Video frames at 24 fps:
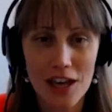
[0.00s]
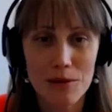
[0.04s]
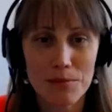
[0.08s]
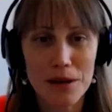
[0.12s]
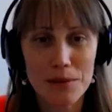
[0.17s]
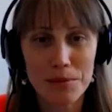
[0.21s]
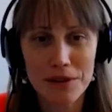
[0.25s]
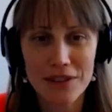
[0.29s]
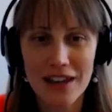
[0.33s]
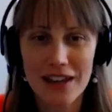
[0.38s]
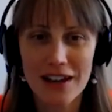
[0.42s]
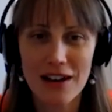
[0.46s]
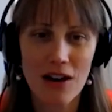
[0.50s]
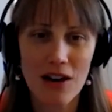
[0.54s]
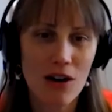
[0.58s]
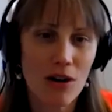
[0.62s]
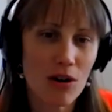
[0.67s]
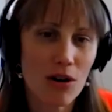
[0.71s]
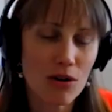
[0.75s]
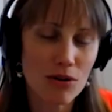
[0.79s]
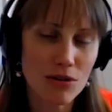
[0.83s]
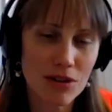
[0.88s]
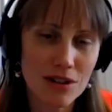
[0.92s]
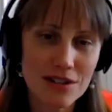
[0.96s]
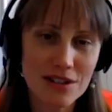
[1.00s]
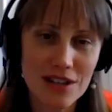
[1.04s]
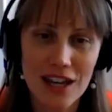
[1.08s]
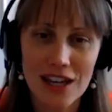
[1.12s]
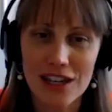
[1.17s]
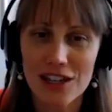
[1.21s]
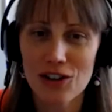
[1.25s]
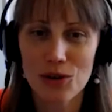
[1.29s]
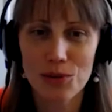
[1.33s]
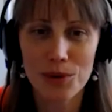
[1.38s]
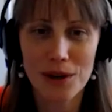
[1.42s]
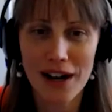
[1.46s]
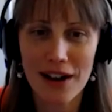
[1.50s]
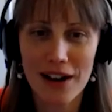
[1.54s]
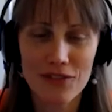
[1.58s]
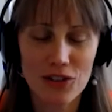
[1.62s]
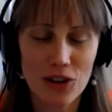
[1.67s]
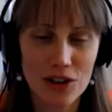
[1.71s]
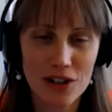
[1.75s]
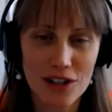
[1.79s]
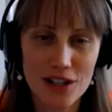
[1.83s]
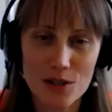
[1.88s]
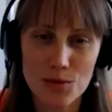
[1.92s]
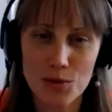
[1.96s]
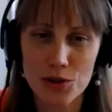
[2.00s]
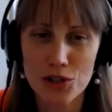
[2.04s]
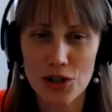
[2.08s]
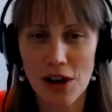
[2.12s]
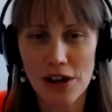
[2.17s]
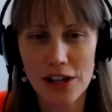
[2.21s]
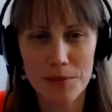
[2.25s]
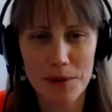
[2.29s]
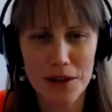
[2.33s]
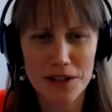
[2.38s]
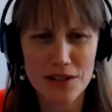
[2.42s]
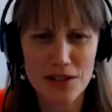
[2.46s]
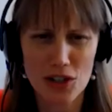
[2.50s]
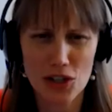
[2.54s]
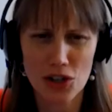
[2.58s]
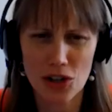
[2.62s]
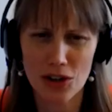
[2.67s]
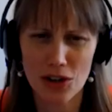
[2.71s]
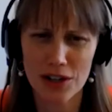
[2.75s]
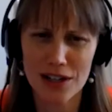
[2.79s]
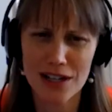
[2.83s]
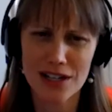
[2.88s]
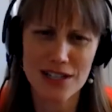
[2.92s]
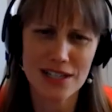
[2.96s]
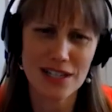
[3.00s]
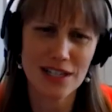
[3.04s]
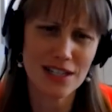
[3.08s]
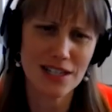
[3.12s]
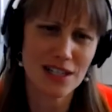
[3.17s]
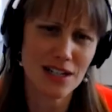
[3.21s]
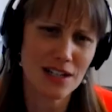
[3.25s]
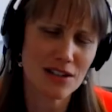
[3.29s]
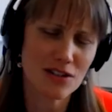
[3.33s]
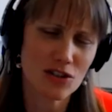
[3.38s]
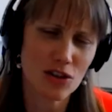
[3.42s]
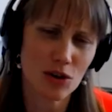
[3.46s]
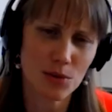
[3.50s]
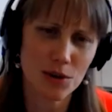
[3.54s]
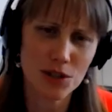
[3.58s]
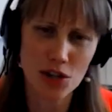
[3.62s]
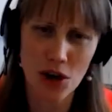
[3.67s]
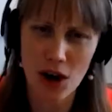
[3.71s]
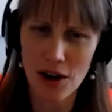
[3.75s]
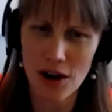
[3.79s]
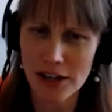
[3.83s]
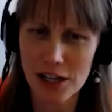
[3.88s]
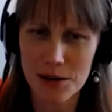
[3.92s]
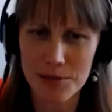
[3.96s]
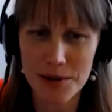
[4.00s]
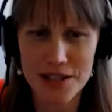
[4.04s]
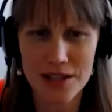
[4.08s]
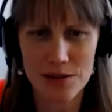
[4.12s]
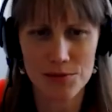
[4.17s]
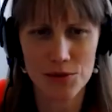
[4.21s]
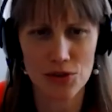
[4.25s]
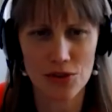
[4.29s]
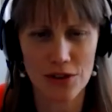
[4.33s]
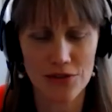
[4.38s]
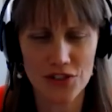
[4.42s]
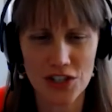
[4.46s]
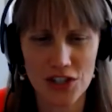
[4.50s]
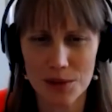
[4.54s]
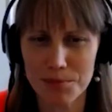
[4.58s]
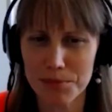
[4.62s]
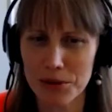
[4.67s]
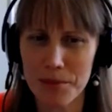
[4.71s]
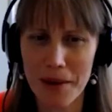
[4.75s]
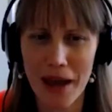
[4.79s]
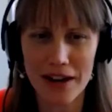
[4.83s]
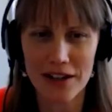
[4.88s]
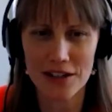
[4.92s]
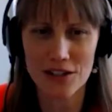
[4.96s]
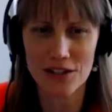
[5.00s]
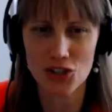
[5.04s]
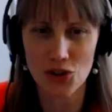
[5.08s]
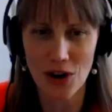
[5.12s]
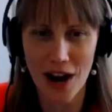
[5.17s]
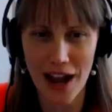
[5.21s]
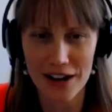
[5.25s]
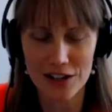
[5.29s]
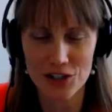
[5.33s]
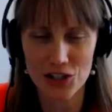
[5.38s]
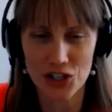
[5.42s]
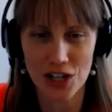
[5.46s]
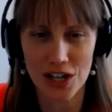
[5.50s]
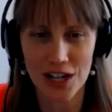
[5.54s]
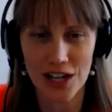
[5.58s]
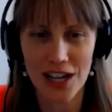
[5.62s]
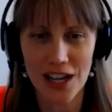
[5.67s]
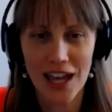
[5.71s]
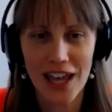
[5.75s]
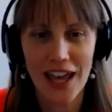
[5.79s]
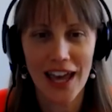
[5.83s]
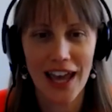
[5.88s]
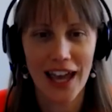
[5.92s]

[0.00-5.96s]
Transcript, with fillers: People think, oh, this, you know, whatever it is, we're talking about security assistance, or we're talking about some sort of diplomatic strategy.